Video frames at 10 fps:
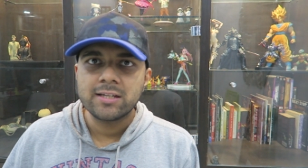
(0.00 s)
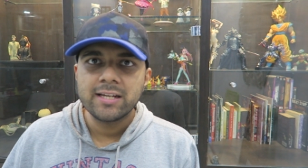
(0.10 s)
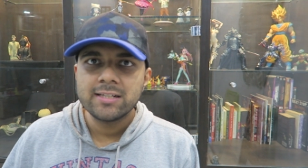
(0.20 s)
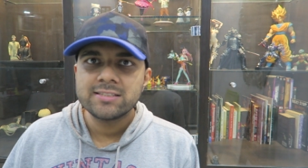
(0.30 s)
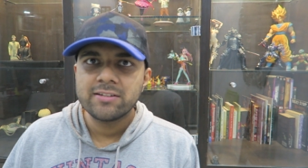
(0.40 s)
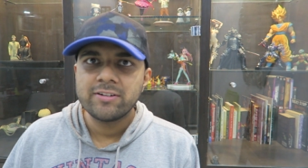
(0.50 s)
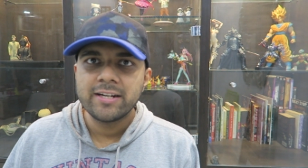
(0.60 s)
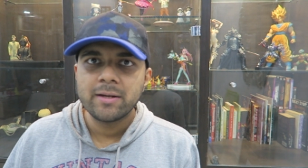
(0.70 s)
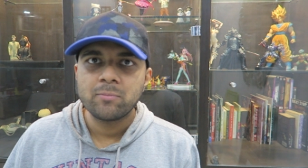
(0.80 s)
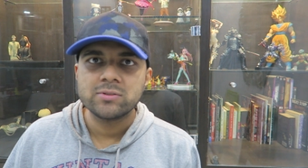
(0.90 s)
the Kirin
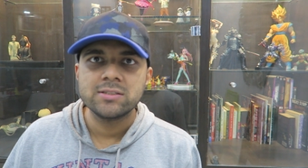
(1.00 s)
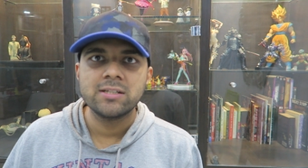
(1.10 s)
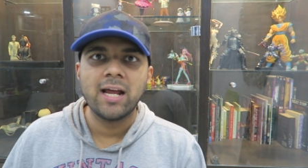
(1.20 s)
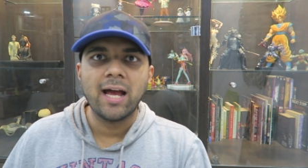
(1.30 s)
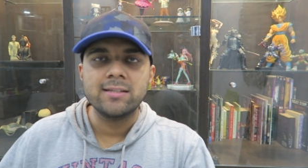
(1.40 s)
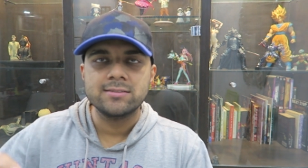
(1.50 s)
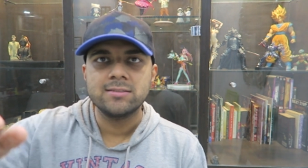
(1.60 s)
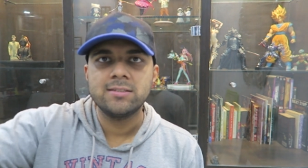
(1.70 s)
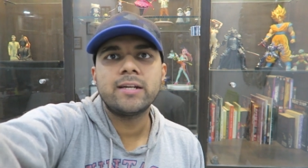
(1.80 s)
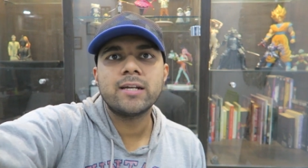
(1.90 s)
710 processor has,
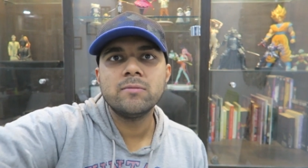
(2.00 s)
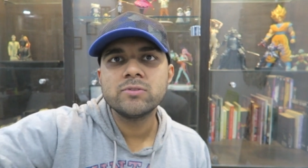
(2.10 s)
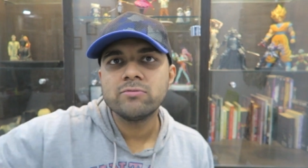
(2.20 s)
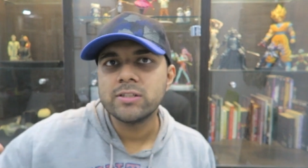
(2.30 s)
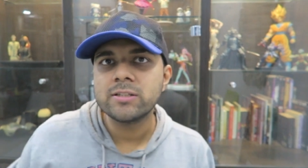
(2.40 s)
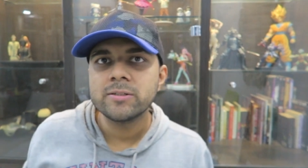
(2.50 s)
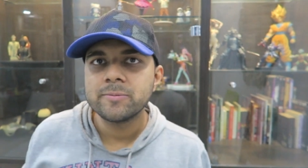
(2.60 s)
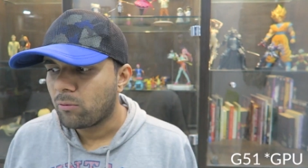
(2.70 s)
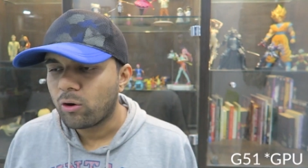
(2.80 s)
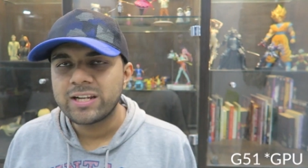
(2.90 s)
it comes with
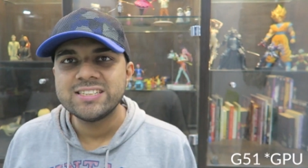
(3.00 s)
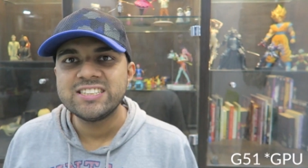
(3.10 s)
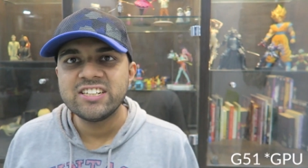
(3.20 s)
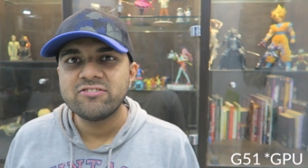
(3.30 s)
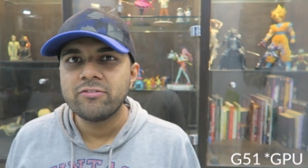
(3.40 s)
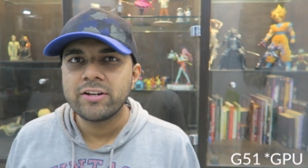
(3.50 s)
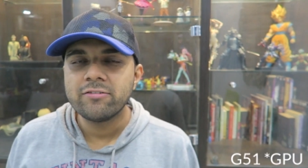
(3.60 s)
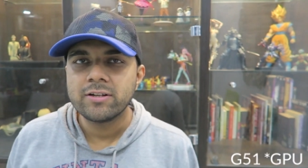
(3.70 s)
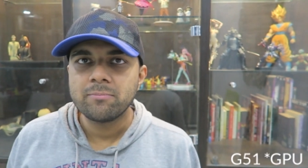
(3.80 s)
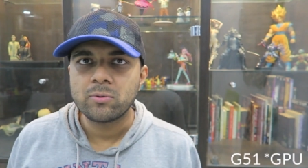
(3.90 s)
Mali
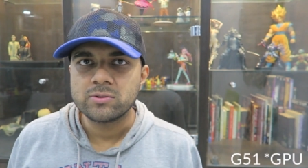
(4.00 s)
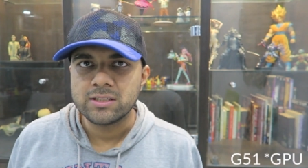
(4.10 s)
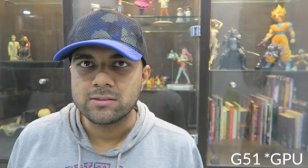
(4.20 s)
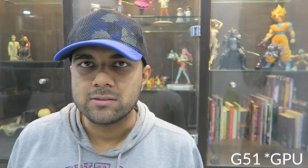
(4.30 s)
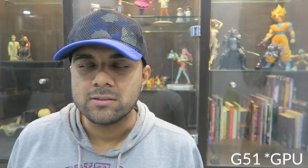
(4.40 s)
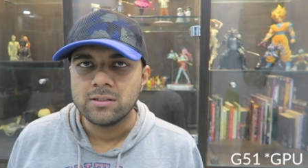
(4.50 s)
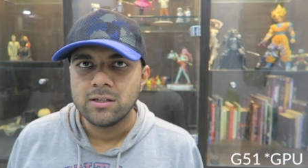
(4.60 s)
G51 processor,